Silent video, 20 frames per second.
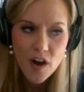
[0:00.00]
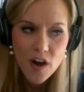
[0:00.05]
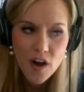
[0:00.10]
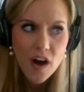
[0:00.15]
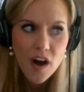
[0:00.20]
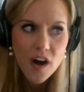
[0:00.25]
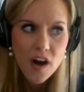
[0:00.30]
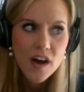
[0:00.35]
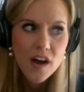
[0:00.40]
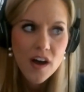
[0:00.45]

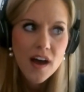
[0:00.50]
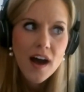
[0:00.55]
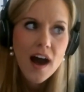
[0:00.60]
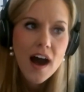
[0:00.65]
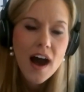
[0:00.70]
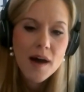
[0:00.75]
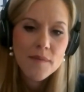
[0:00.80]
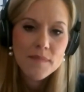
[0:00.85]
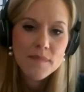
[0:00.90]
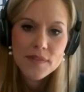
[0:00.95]

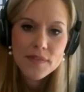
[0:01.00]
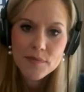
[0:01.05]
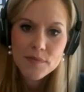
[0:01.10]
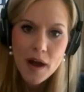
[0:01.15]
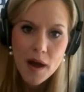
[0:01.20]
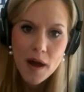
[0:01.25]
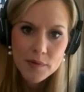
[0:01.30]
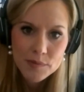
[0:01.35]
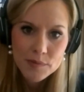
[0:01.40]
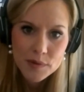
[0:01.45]
Um, the
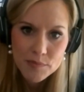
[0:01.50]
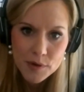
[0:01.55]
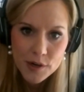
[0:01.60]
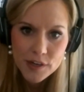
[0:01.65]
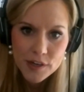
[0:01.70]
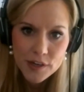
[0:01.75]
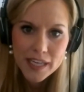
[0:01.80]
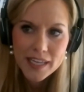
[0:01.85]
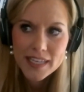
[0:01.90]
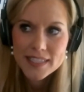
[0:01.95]
problem with
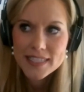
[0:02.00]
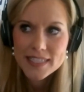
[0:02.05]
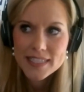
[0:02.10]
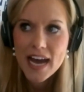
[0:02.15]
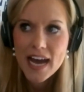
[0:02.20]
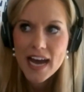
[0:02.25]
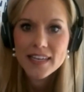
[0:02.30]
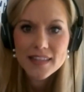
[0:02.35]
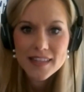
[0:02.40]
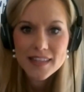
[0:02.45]
Bernie is that
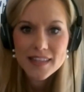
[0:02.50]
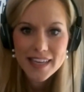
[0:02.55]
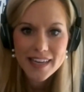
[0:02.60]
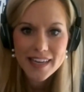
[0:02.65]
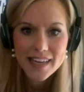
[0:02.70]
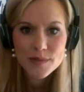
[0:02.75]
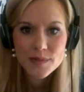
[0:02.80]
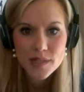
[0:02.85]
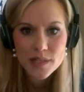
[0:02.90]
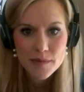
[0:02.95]
it comes
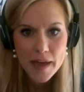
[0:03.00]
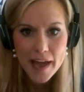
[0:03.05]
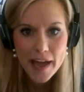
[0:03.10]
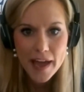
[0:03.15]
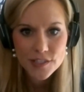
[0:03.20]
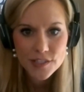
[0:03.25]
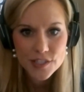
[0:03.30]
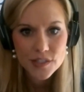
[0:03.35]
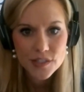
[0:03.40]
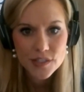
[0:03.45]
with a package
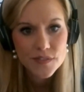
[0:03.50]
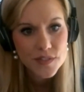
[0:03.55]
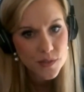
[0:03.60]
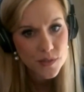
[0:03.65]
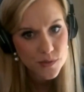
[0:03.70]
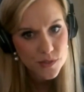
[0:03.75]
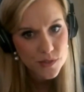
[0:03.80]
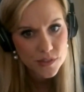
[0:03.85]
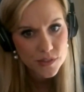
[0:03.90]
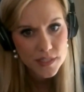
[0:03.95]
deal of
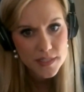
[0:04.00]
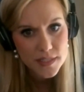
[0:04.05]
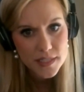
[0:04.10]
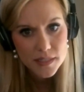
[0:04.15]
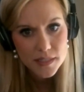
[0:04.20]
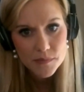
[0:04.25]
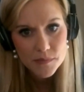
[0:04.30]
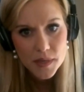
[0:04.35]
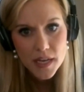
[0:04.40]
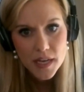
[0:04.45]

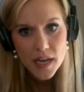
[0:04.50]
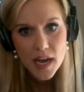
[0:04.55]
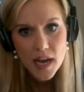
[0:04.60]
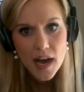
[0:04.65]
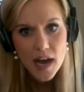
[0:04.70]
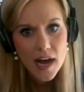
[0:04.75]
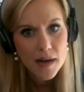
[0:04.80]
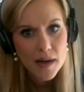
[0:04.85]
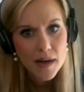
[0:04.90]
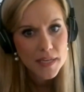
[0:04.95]
socialism.
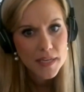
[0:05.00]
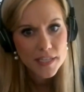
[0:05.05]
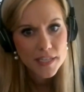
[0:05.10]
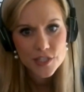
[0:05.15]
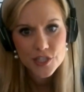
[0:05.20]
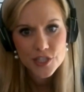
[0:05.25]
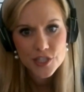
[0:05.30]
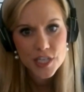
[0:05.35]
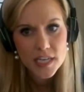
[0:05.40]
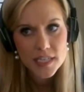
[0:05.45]
Um, mm-hmm. it's
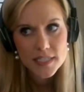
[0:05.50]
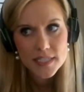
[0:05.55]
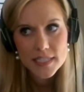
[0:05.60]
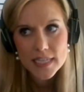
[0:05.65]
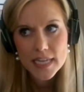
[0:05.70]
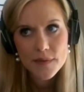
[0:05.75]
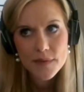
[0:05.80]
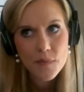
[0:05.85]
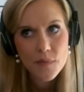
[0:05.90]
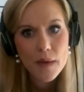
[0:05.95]
just,
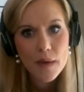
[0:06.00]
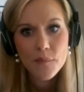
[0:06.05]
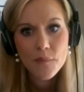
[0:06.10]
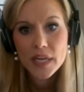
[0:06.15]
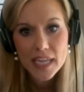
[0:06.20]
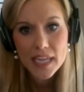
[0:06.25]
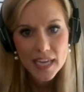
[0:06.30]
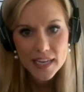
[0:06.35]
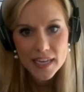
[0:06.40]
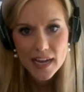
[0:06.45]
it, and we
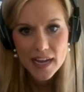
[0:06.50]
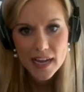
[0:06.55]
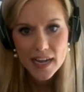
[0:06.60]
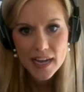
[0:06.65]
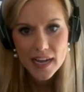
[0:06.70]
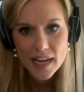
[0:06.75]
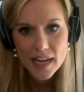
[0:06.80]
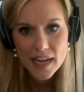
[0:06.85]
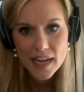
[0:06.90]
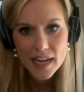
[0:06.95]
can't have
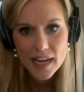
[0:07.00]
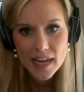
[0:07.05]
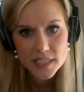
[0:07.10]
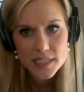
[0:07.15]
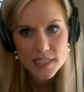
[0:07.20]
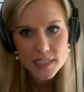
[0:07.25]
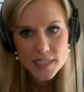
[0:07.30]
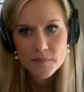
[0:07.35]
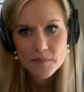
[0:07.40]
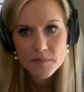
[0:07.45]

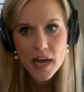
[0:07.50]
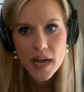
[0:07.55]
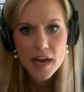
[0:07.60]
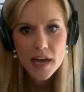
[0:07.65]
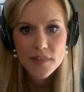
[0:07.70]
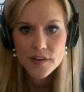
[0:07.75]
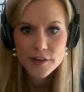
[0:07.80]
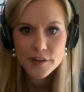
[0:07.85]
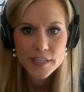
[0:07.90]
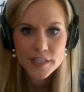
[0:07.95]
socialism. Uh,
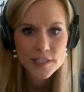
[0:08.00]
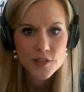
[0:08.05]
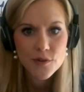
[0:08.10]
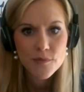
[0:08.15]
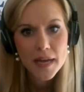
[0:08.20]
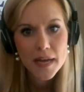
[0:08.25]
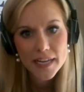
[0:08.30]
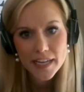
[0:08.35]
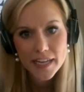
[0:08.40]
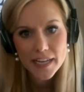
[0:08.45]
there is no
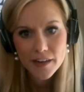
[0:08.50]
Medicare